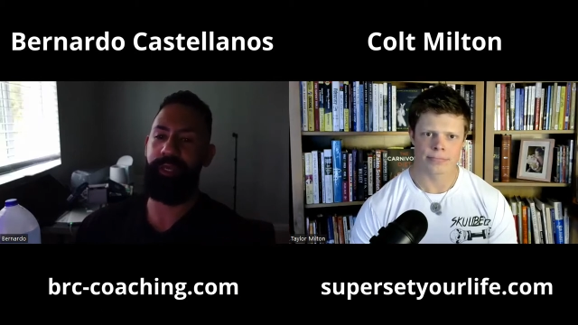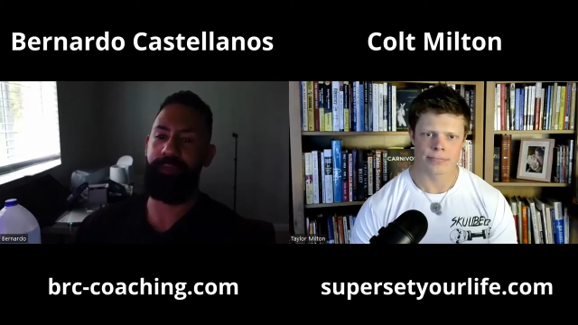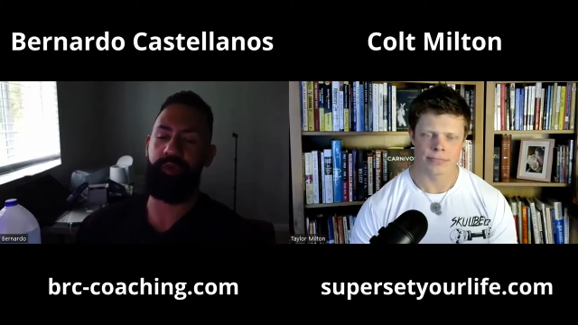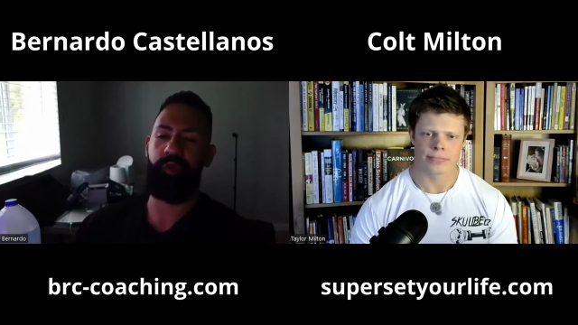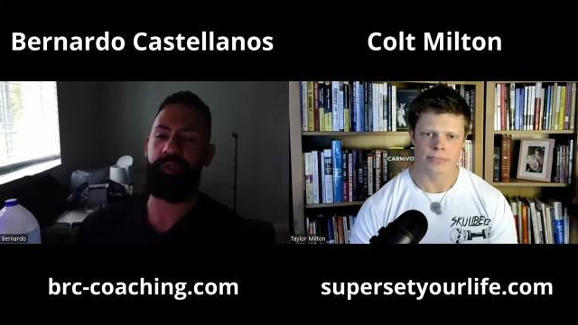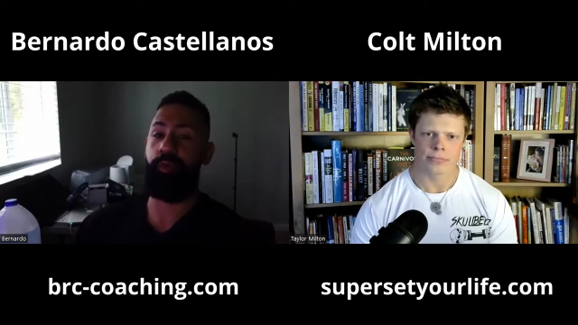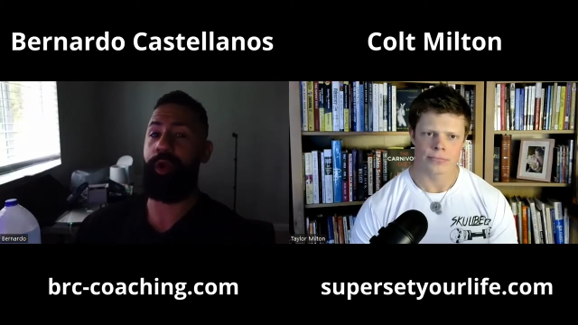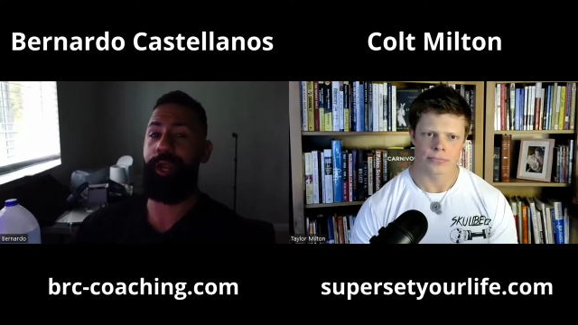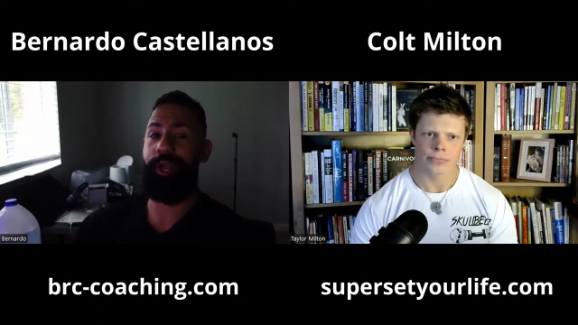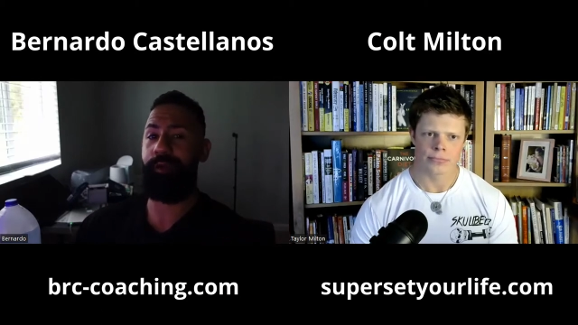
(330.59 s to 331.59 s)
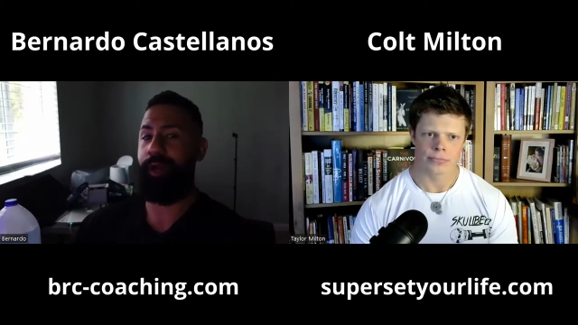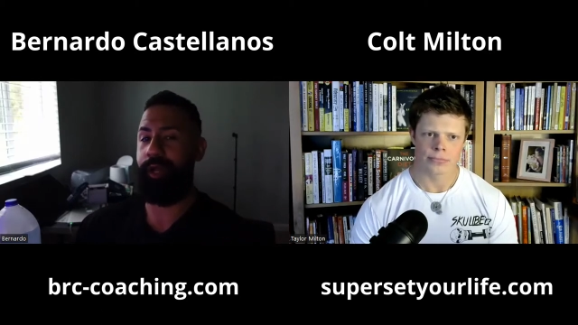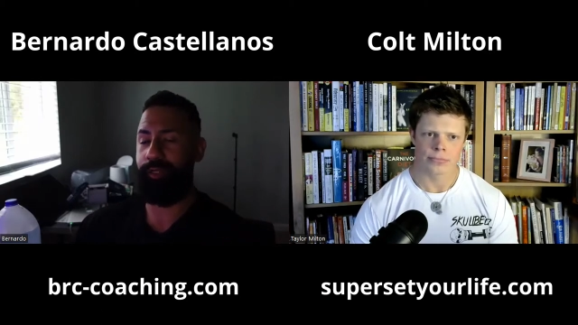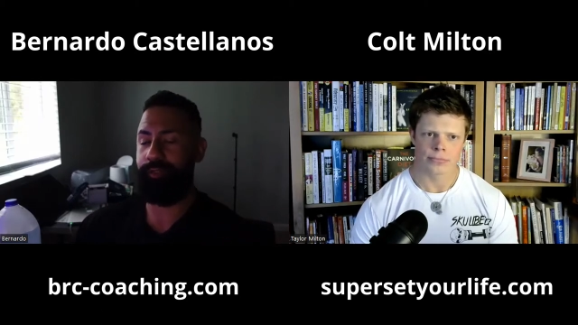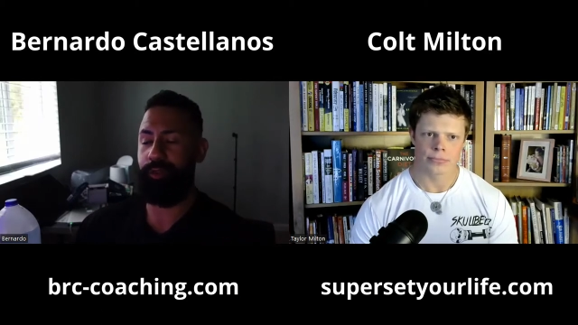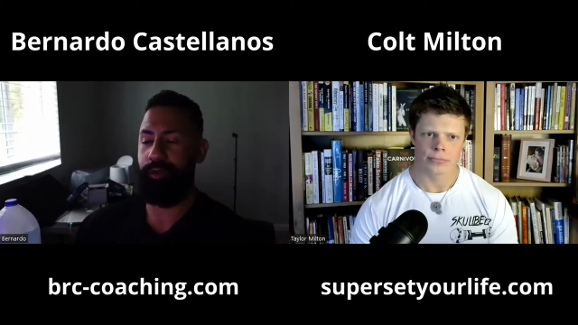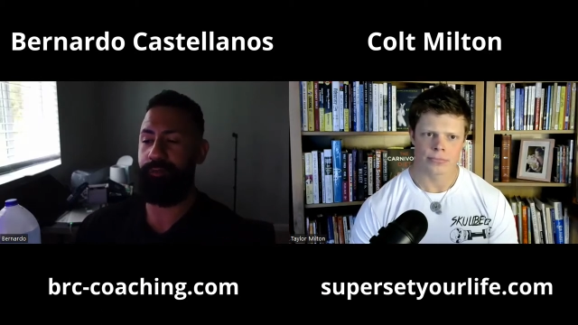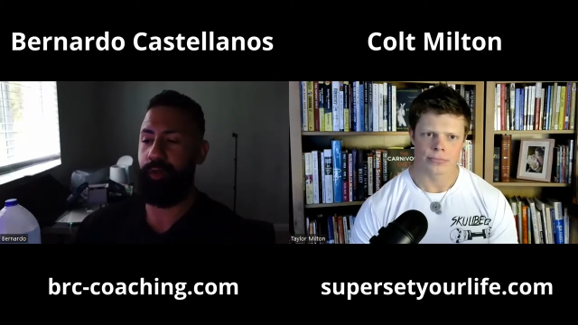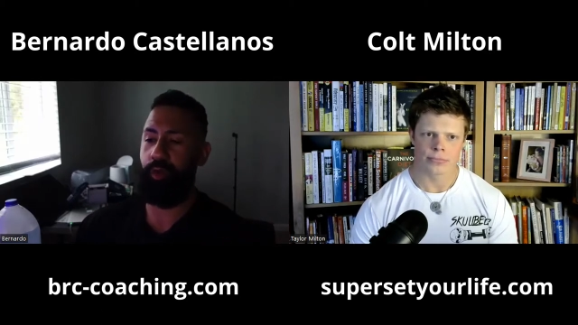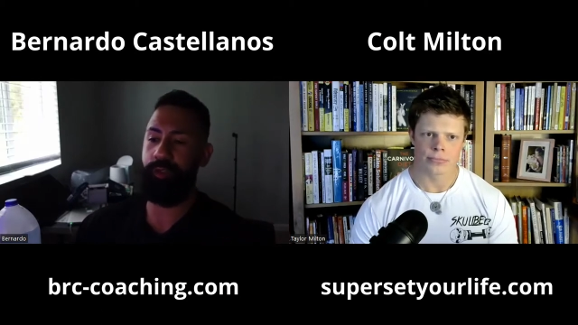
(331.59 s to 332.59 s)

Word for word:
Speaker 1: mTOR is more anabolic. So if the goal is